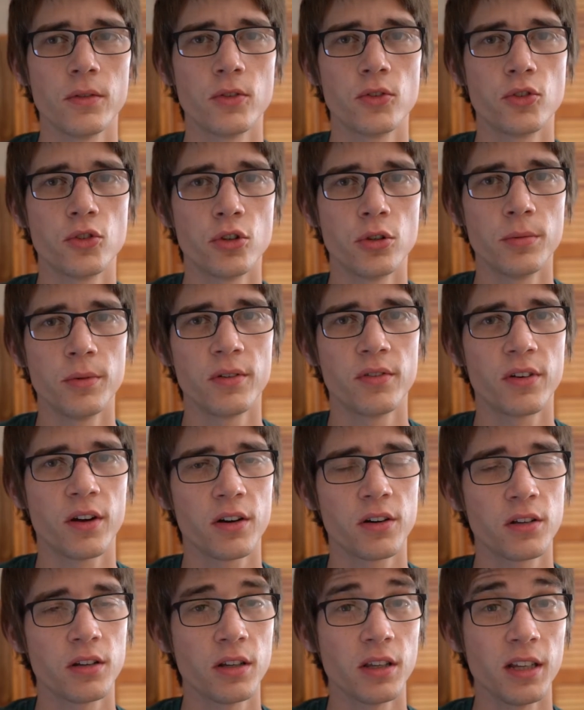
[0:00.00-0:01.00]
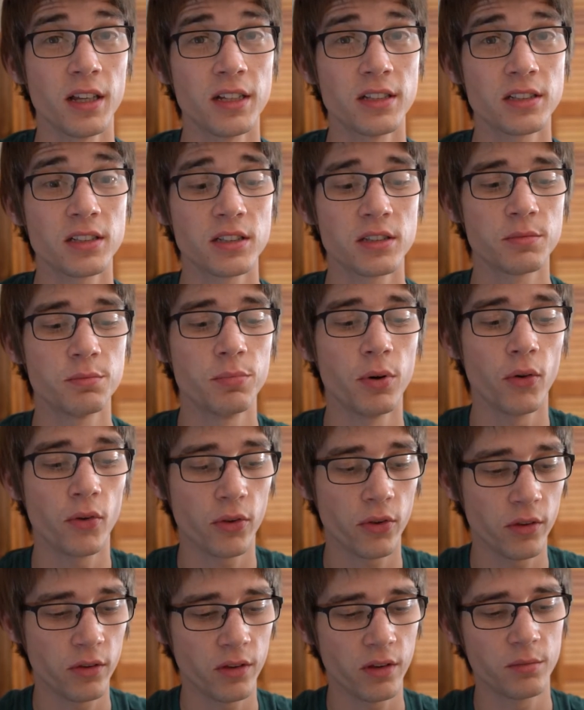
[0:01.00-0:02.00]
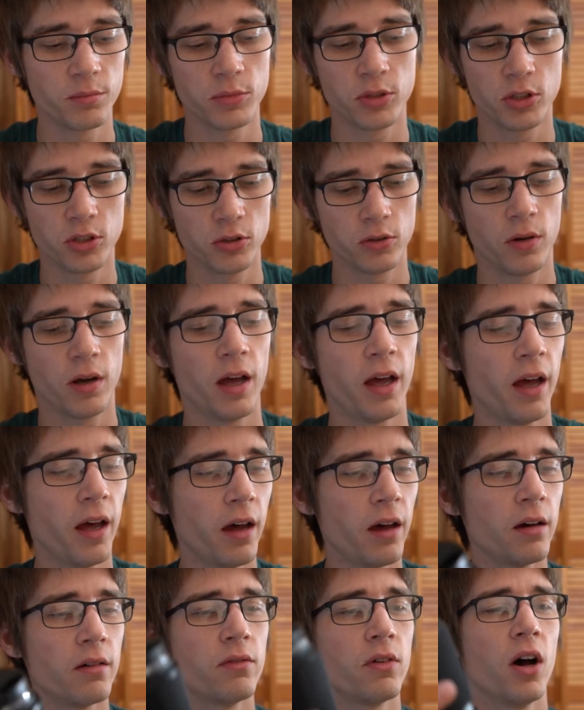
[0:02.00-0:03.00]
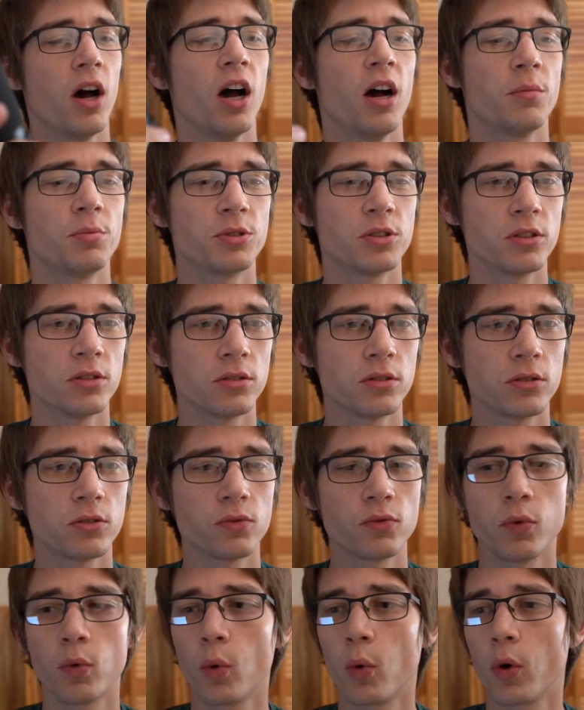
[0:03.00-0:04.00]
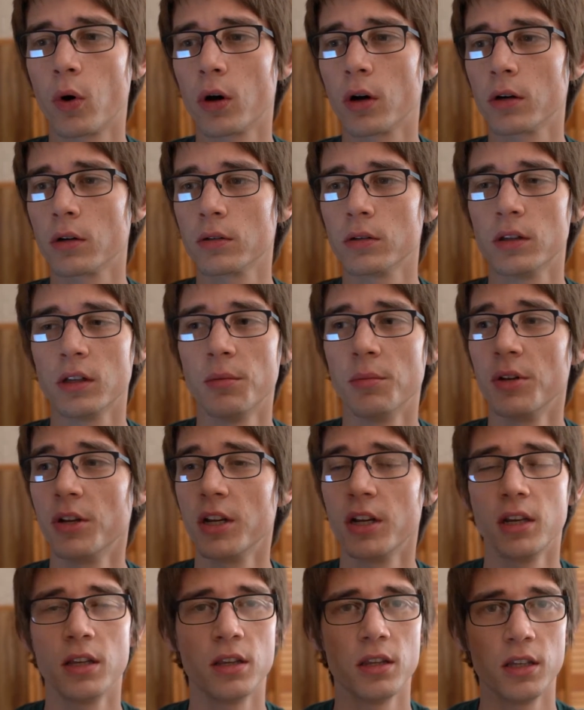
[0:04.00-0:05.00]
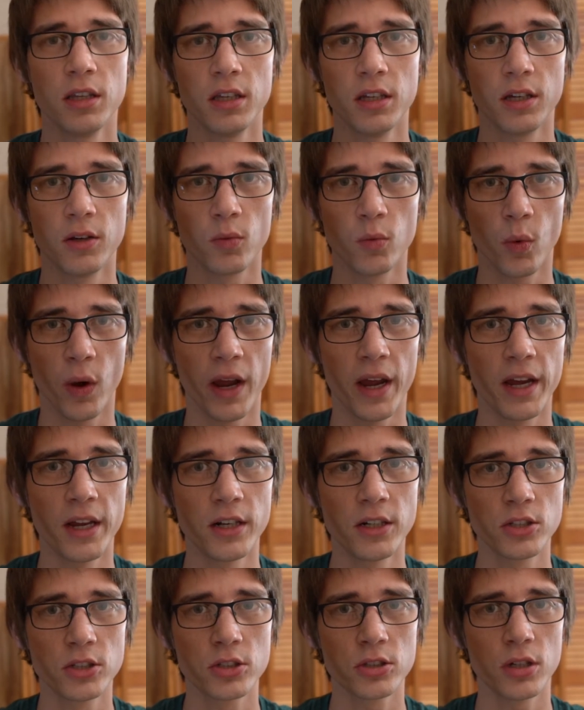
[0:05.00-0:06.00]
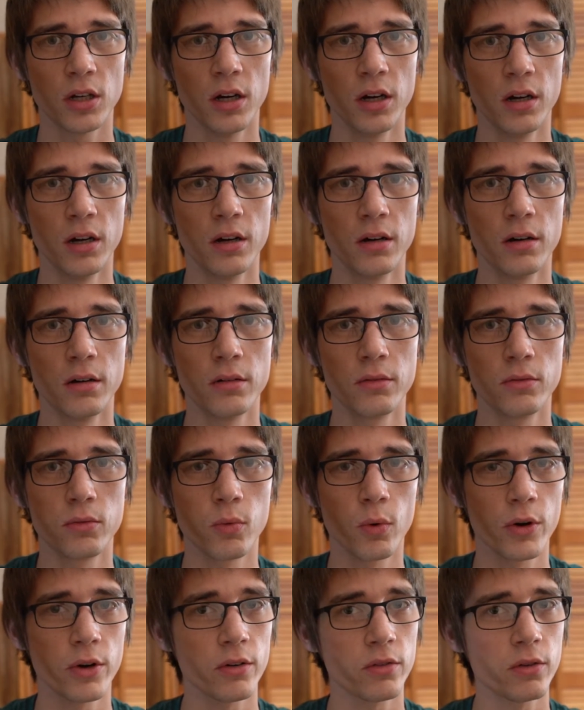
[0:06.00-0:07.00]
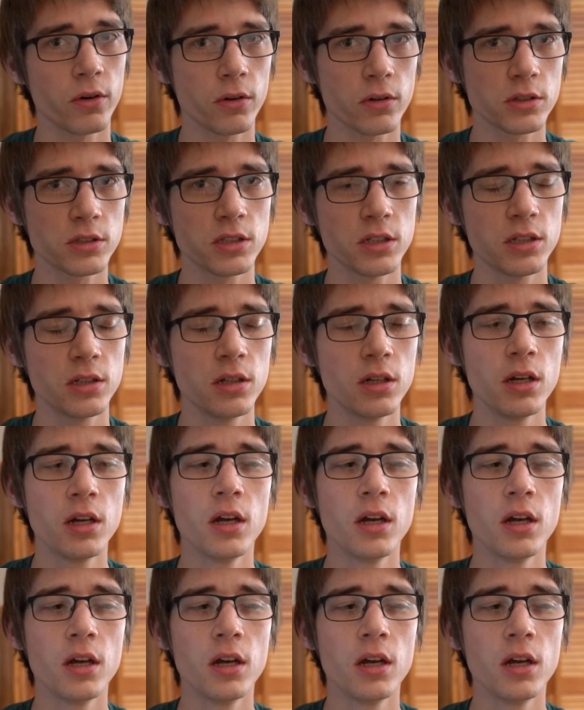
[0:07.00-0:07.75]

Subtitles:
To be fair to the lenses, both of them do have options for limiting the range of where you're focusing,